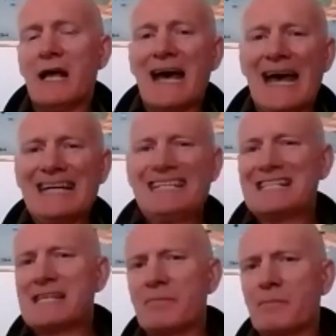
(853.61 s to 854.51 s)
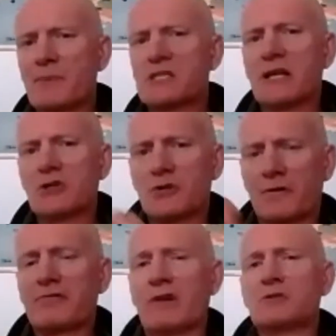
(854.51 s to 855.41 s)
87% of
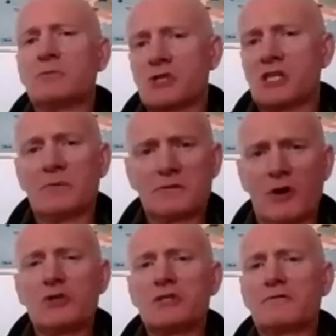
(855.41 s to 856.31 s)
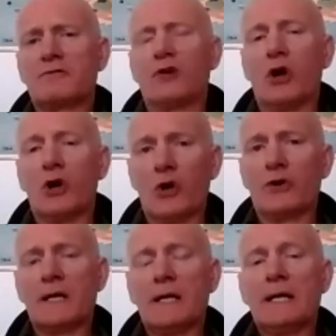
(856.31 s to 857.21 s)
French Muslims voted for Hollande.